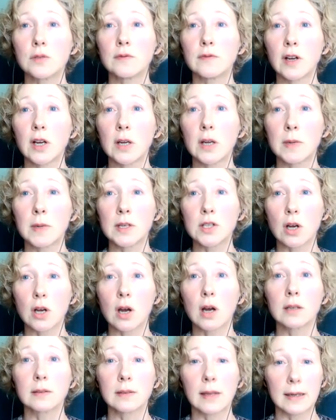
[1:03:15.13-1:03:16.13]
you very much
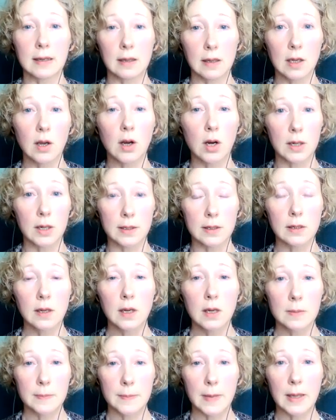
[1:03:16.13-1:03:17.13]
are likely on
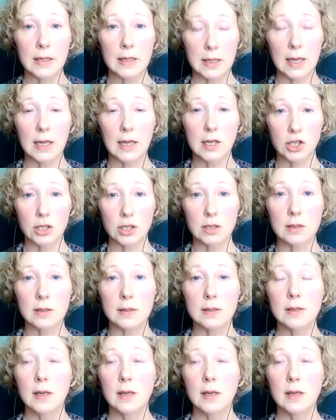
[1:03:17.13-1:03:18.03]
medication